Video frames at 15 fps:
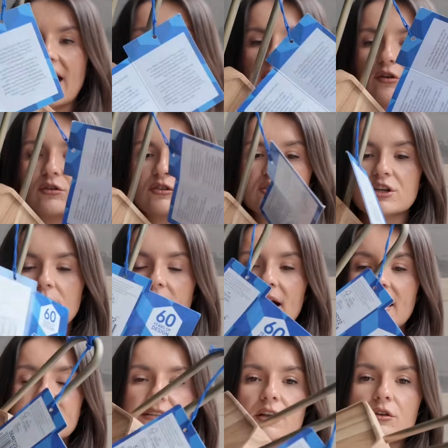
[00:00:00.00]
And they also
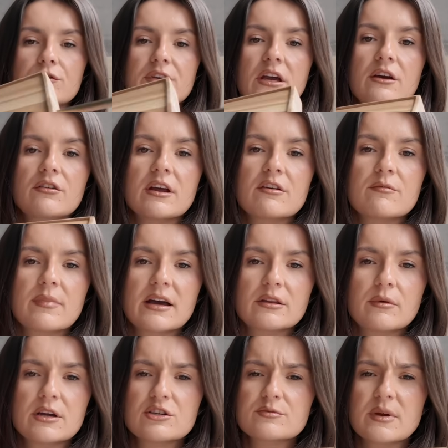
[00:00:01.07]
had, I love the engraving by
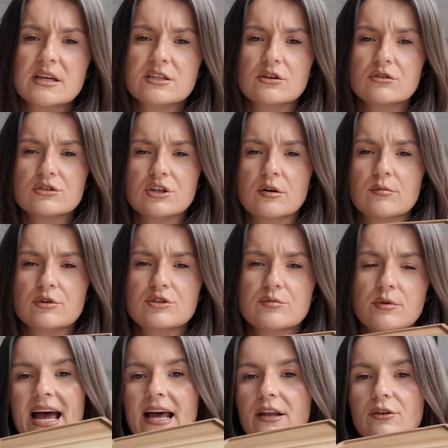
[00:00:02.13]
the way, it just makes it look so much
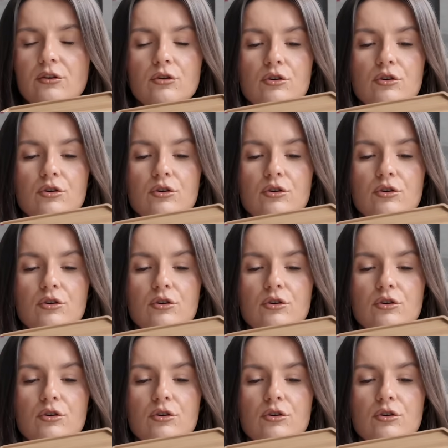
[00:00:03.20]
violent